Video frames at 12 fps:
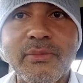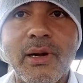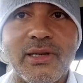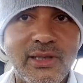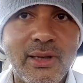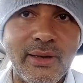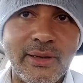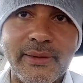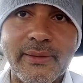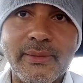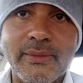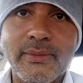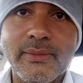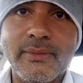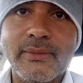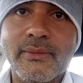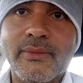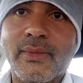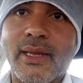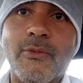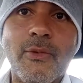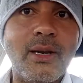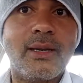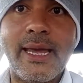much done in
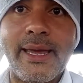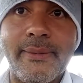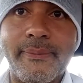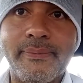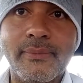one day